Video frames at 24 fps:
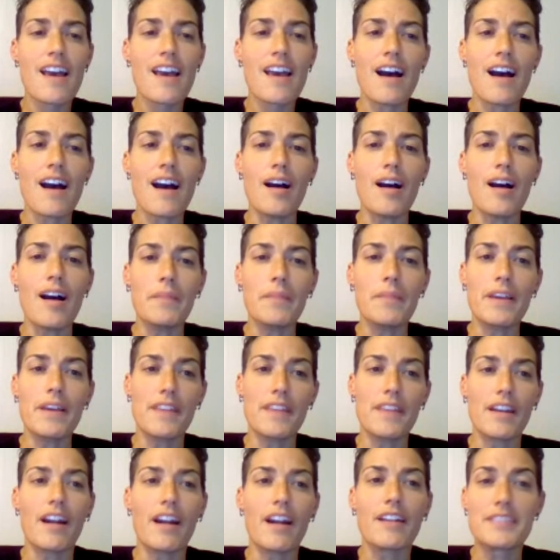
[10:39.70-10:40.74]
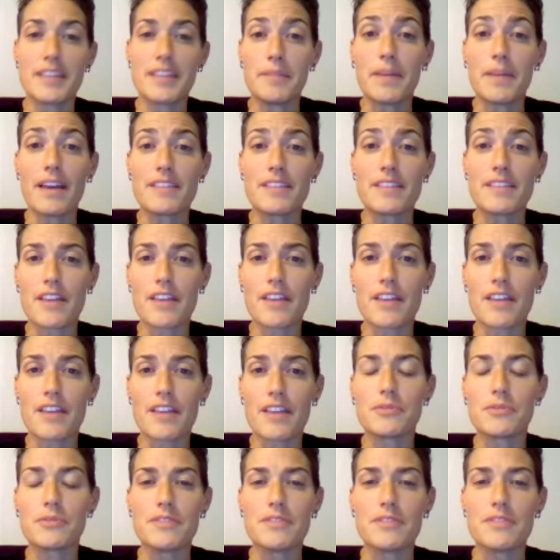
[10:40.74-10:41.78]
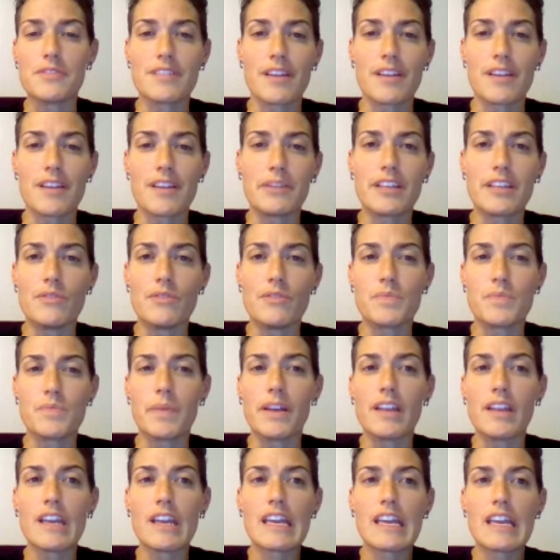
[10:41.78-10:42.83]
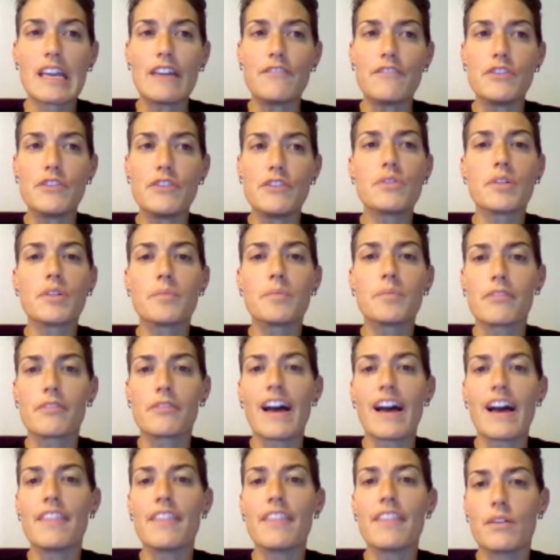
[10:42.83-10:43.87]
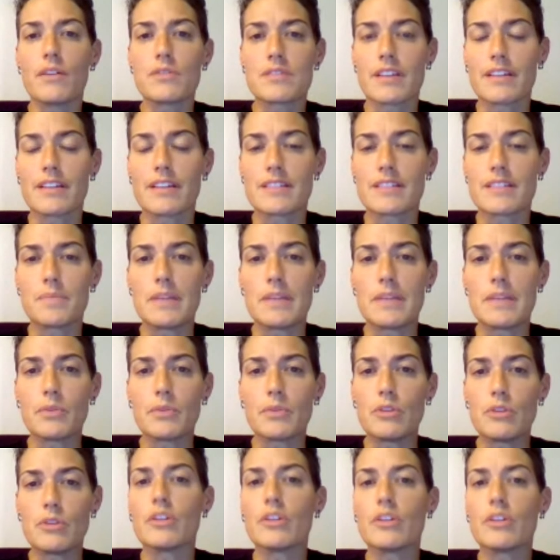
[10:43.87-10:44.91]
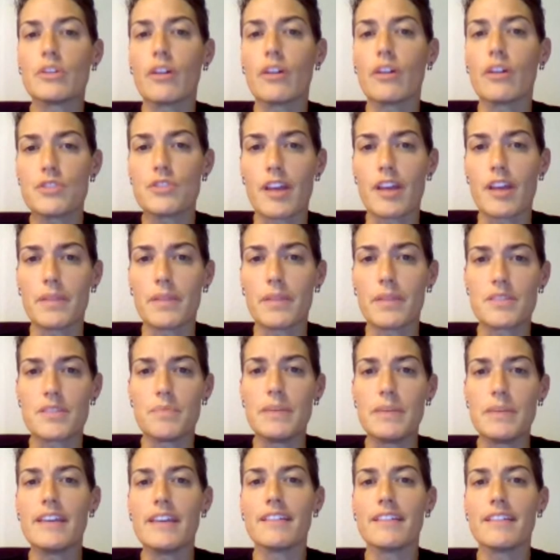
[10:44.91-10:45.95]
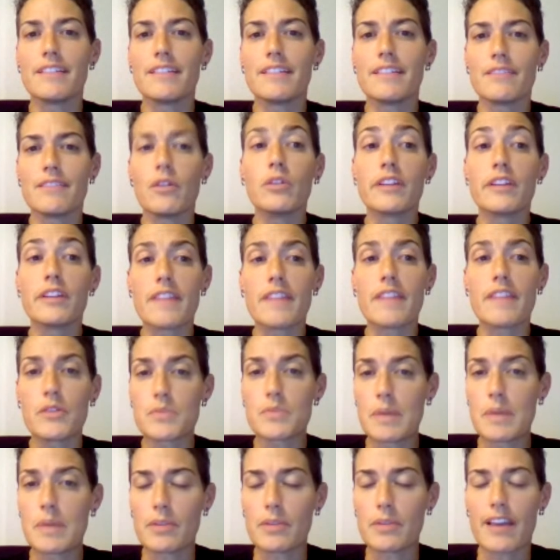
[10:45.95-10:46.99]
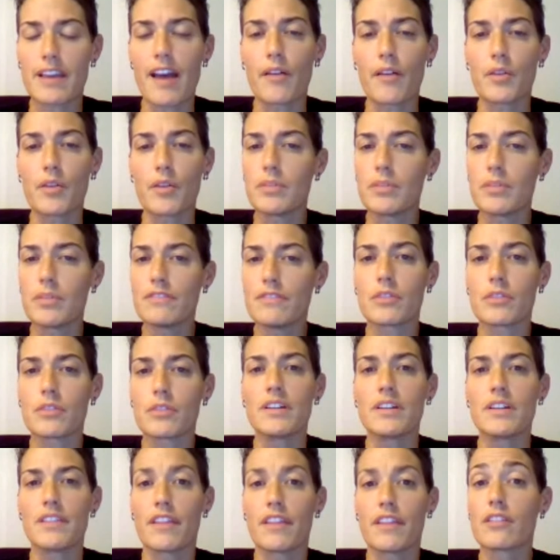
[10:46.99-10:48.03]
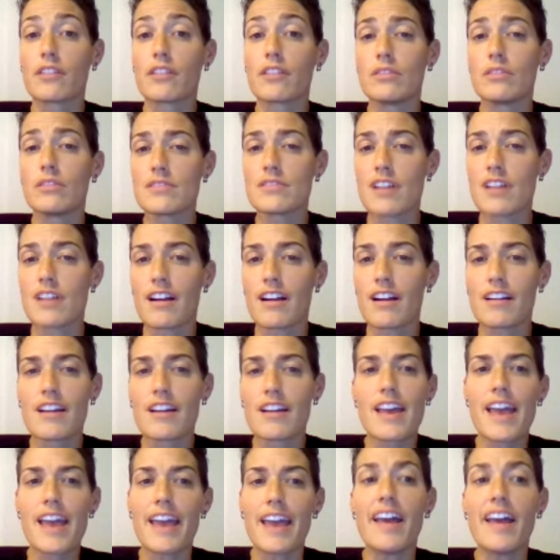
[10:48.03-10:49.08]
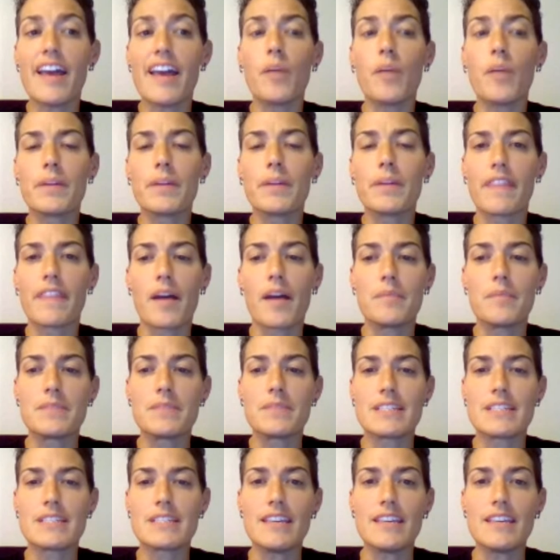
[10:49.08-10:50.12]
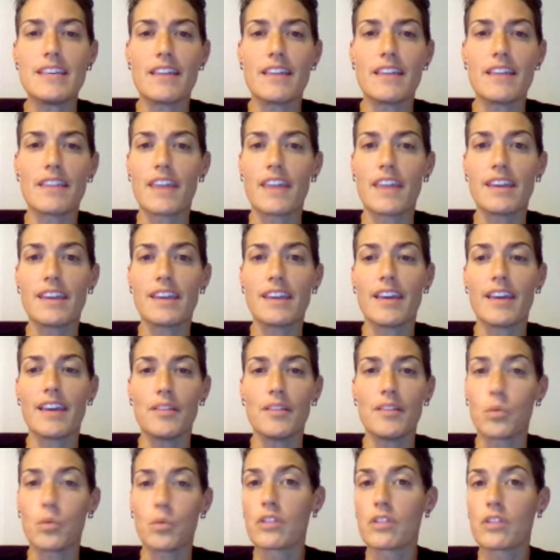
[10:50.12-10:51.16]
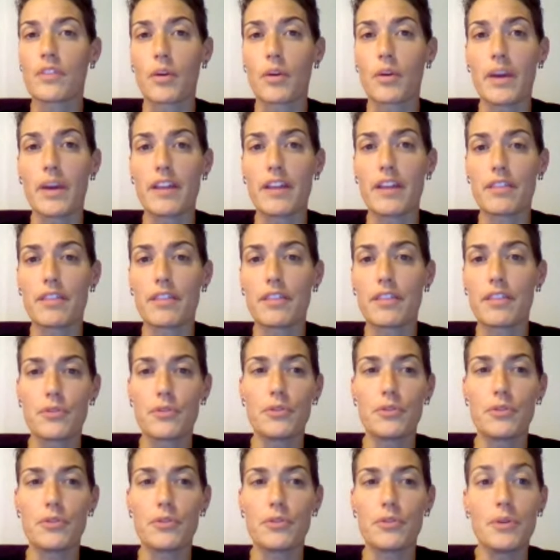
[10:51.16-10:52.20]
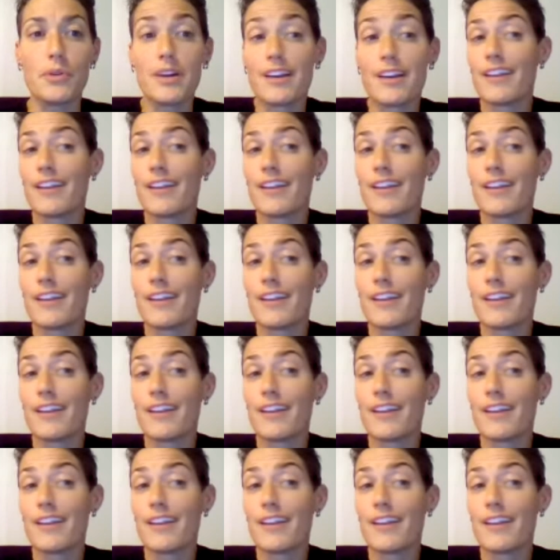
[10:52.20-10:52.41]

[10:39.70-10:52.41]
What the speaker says: And then our team has other tools that we can use. But if you can provide those things to people, you can coach them. It's holding those people accountable for what their goals are and helping them see that they can work their way through